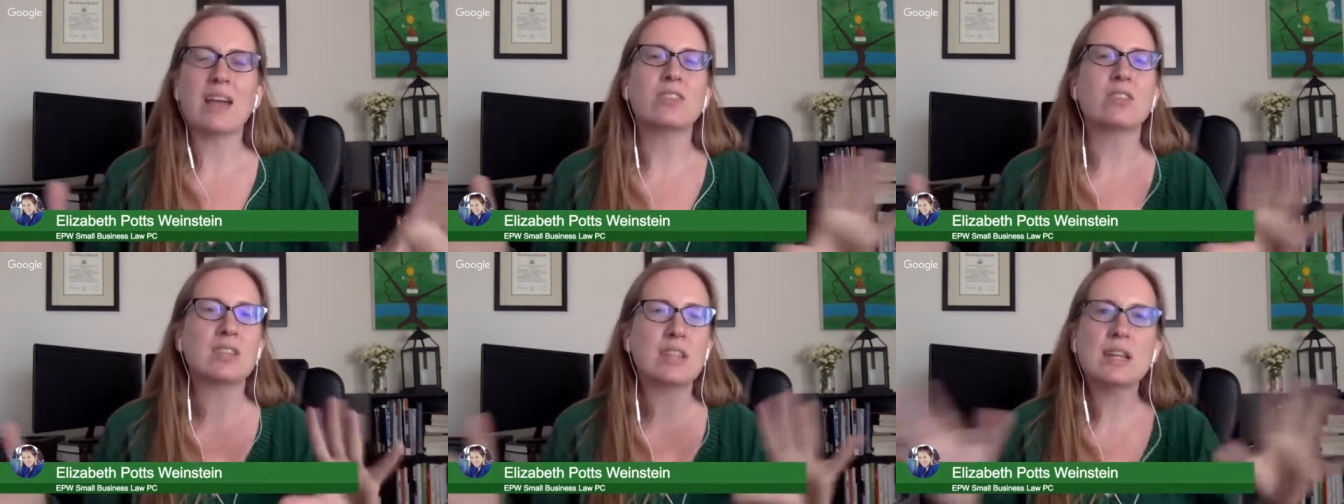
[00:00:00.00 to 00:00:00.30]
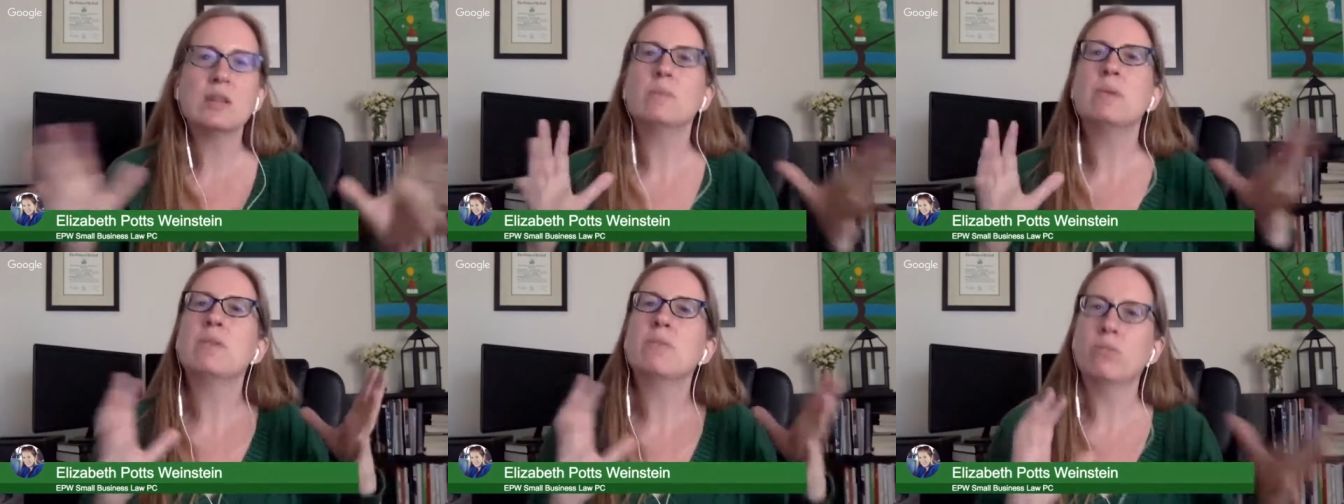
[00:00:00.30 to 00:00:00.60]
So they tend
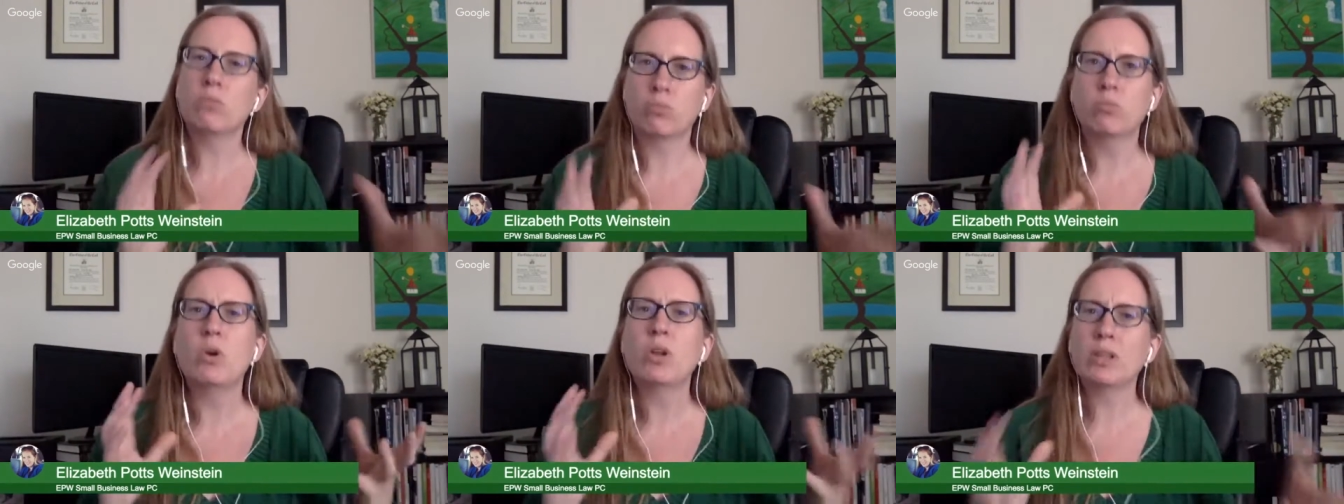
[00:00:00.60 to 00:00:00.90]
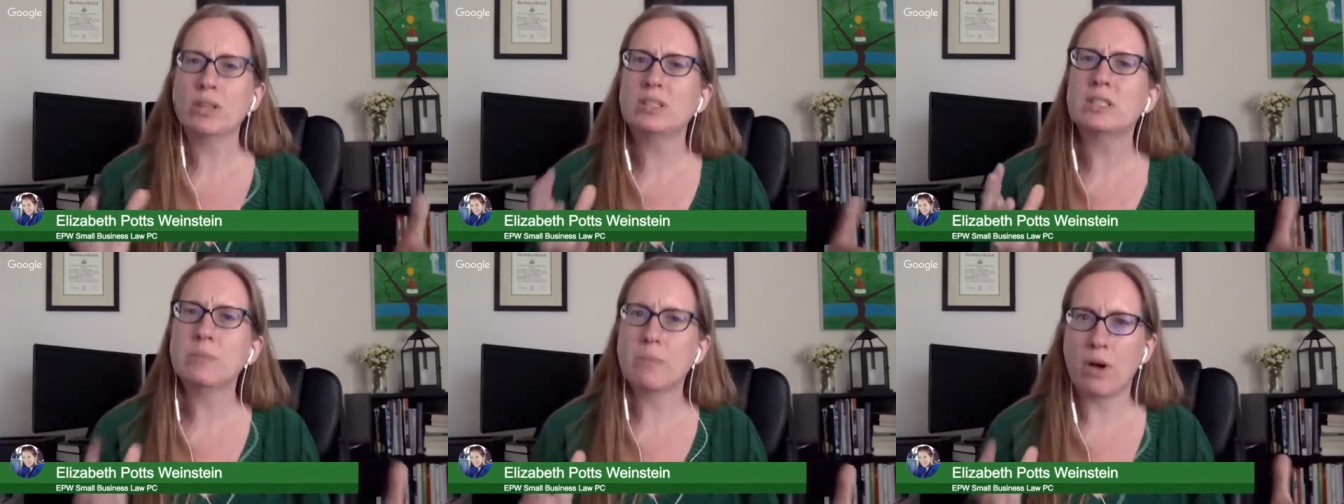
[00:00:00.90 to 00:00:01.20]
to be
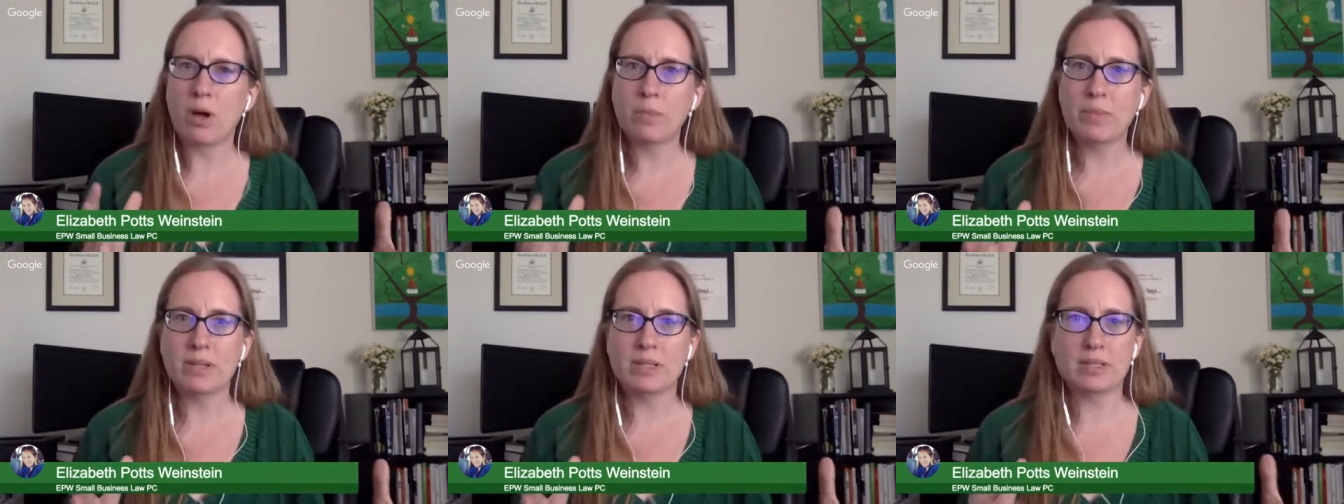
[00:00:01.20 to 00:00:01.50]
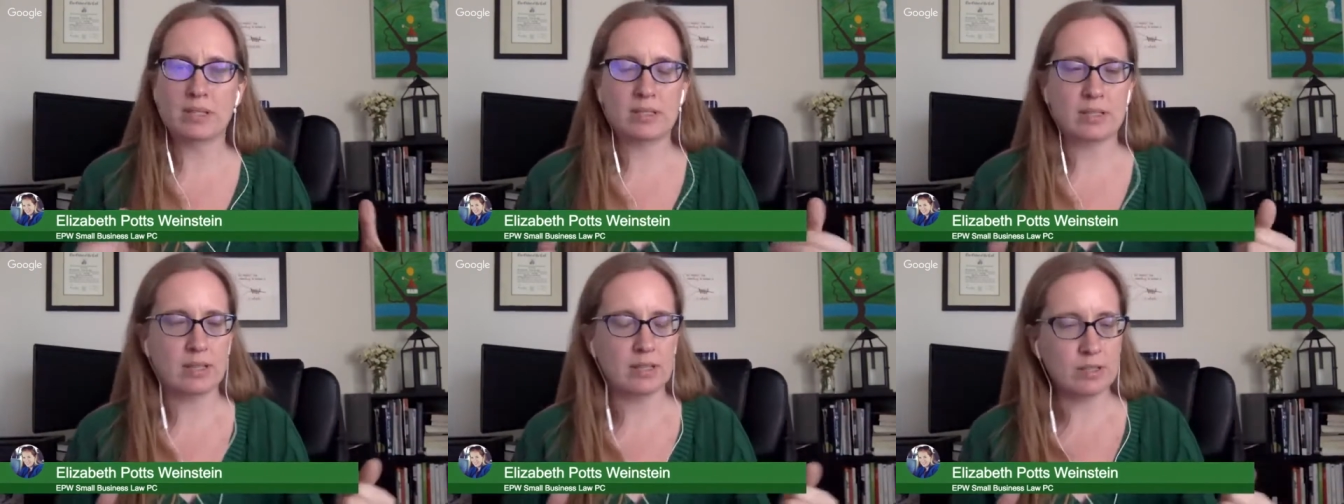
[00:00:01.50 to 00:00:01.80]
really small
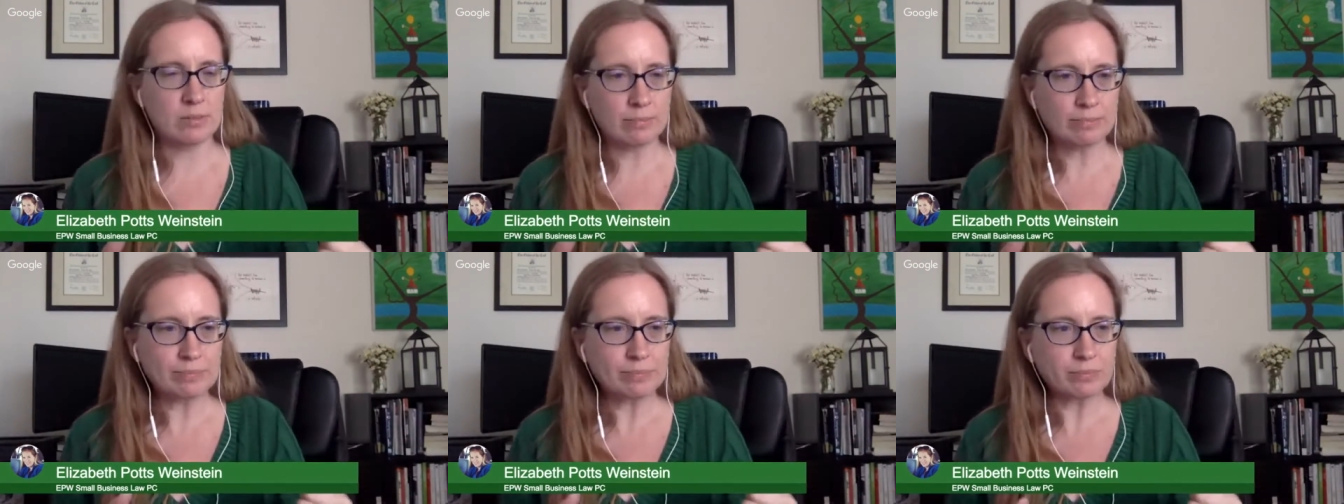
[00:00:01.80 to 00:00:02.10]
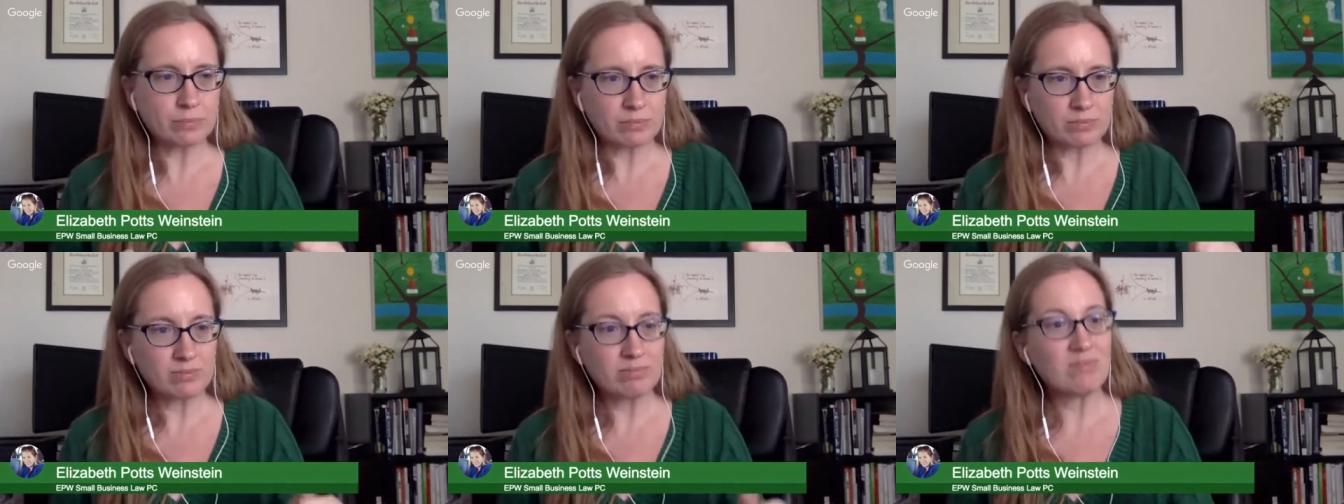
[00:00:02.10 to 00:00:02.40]
businesses,
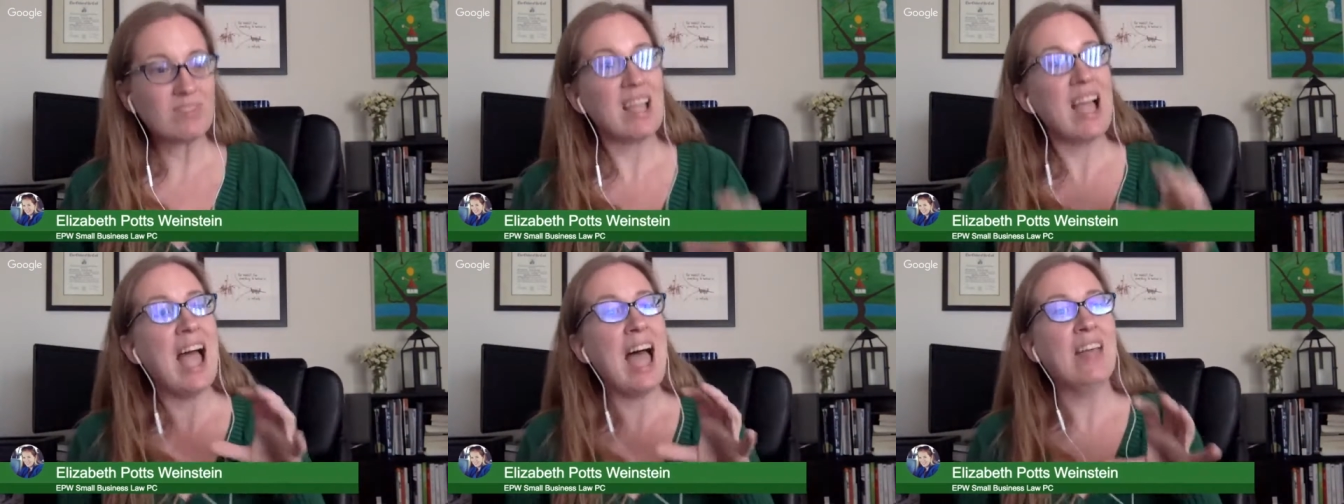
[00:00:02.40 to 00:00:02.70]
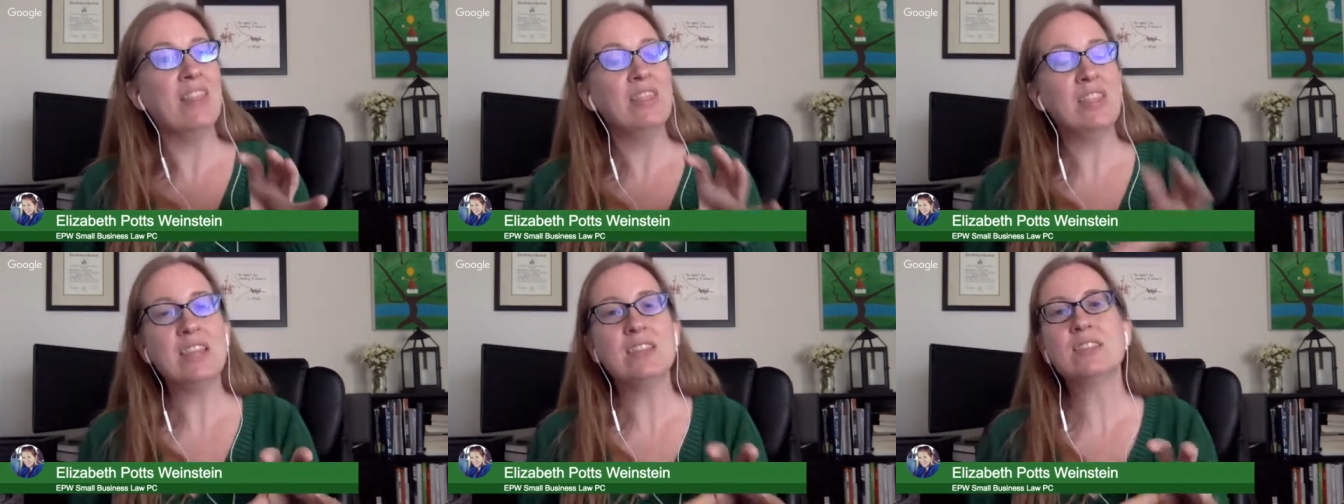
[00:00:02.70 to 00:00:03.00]

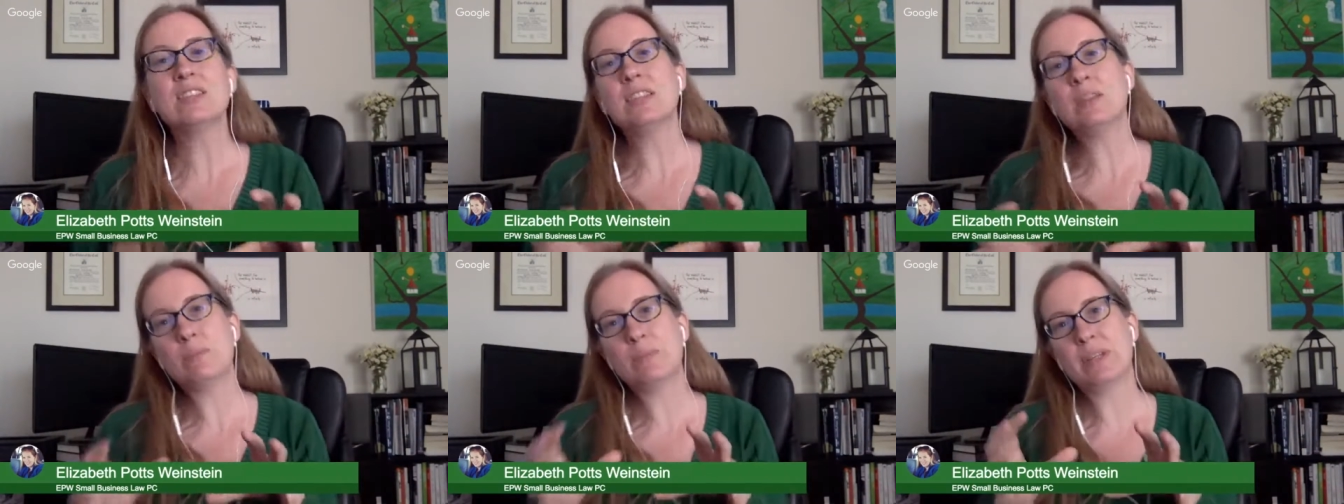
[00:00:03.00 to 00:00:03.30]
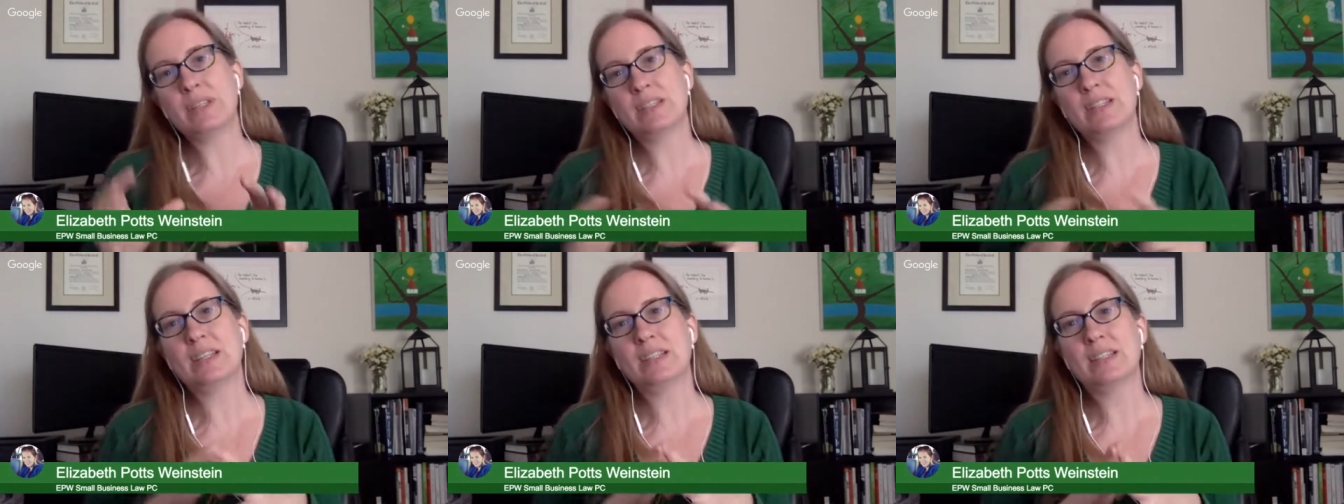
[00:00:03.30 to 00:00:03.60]
and these are the
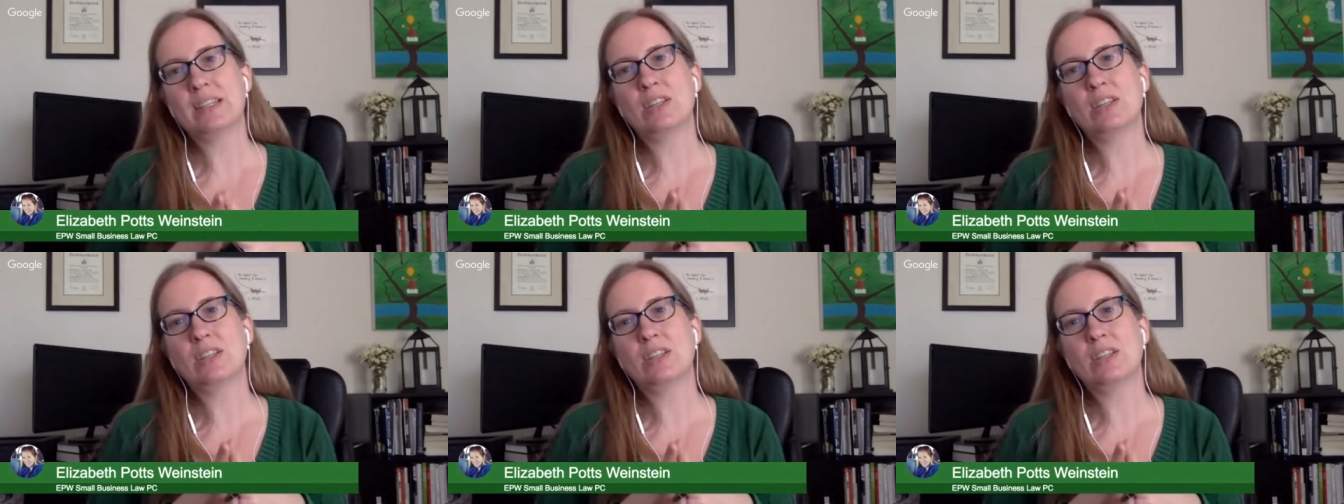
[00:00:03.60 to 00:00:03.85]
businesses